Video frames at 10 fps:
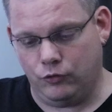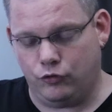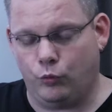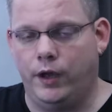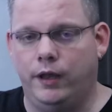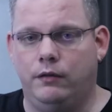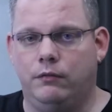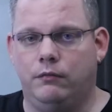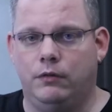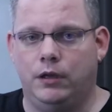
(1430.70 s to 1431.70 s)

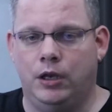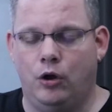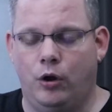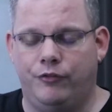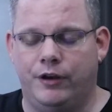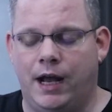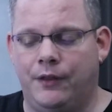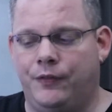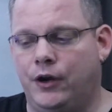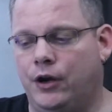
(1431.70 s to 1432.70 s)
Join, if you're
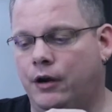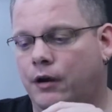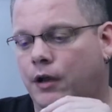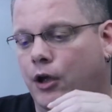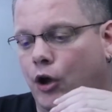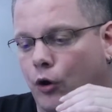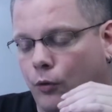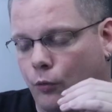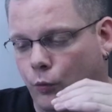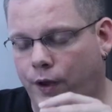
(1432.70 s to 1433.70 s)
not there,
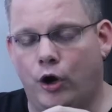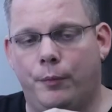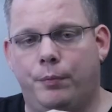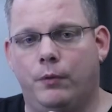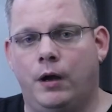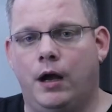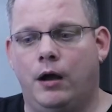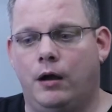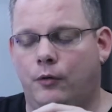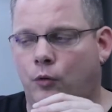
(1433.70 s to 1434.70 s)
We Are,
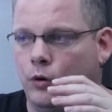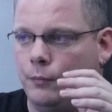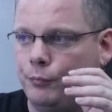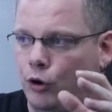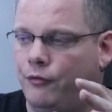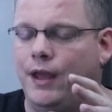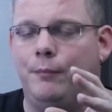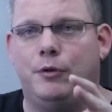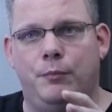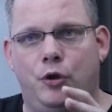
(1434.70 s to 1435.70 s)
or
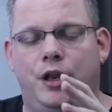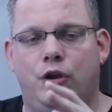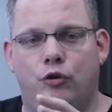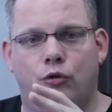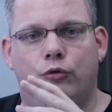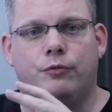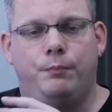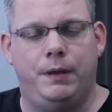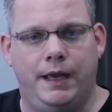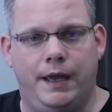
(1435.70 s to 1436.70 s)
Provape Community News
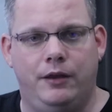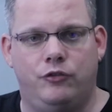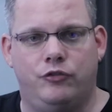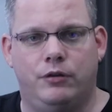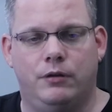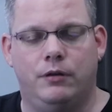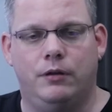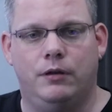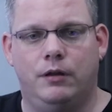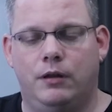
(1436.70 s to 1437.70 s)
PH.
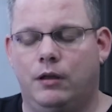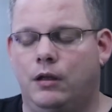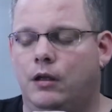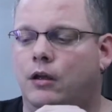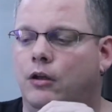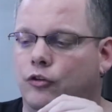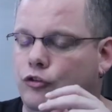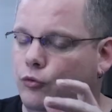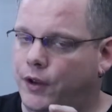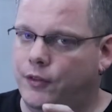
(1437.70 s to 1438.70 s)

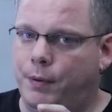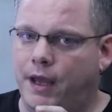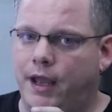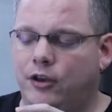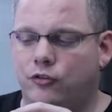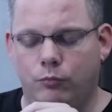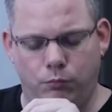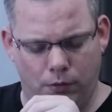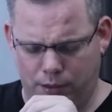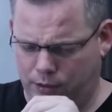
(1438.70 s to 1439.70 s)
Join the page.
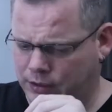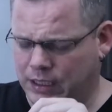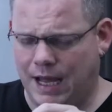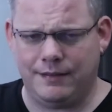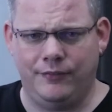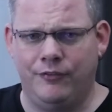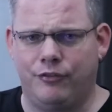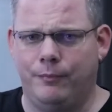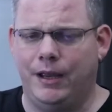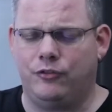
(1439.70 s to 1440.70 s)
Lots of
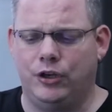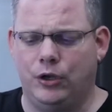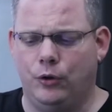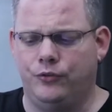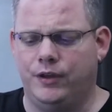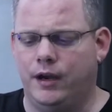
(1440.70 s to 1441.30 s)
information goes